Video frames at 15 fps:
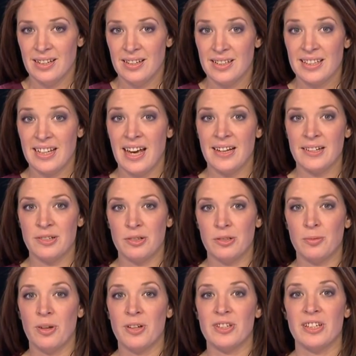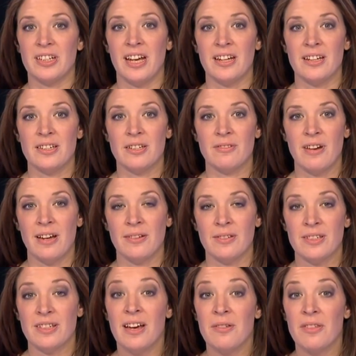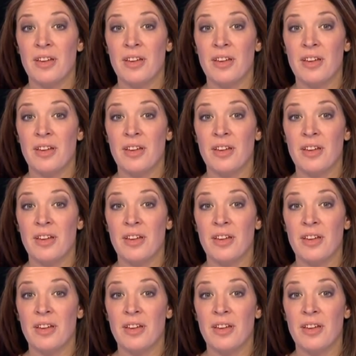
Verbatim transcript: Scandal once again surrounds South